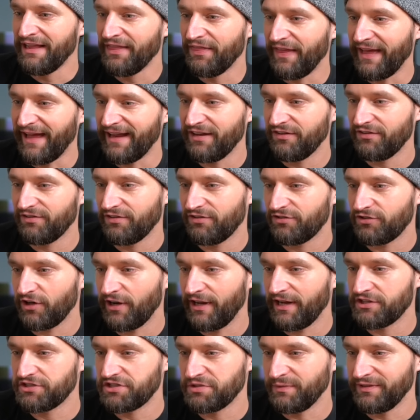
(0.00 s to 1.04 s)
that is the
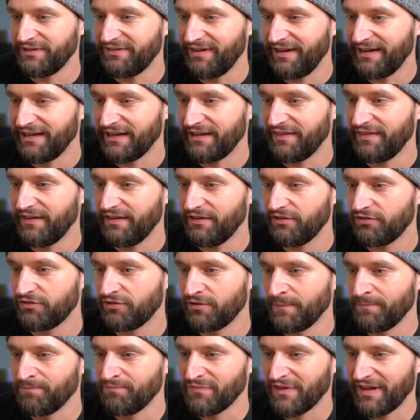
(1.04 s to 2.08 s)
strategy we take in this,
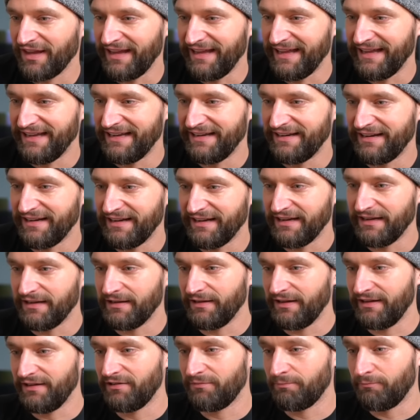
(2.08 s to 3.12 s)
and
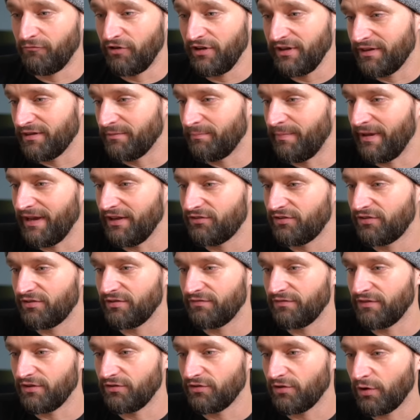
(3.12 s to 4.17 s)
it's really the basis
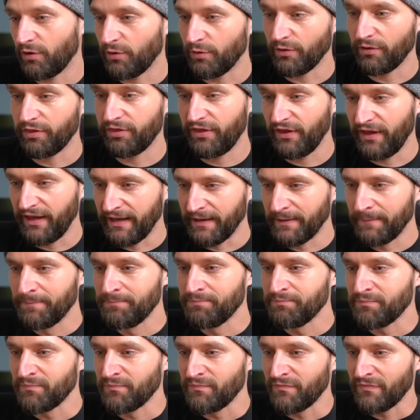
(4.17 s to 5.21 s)
of this whole thing.
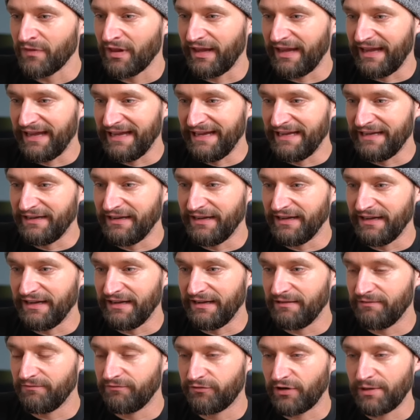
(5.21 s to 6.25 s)
And
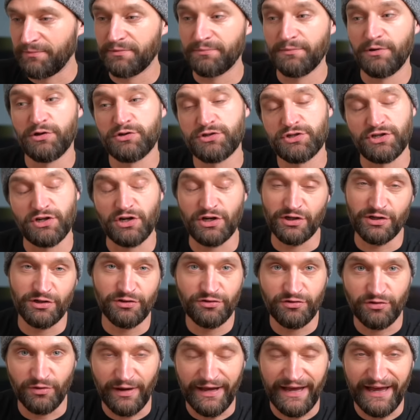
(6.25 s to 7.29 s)
Framer Motion
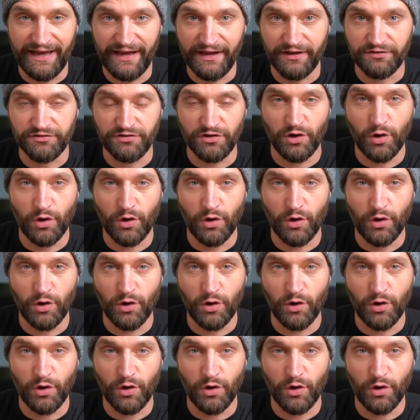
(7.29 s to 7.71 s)
also has a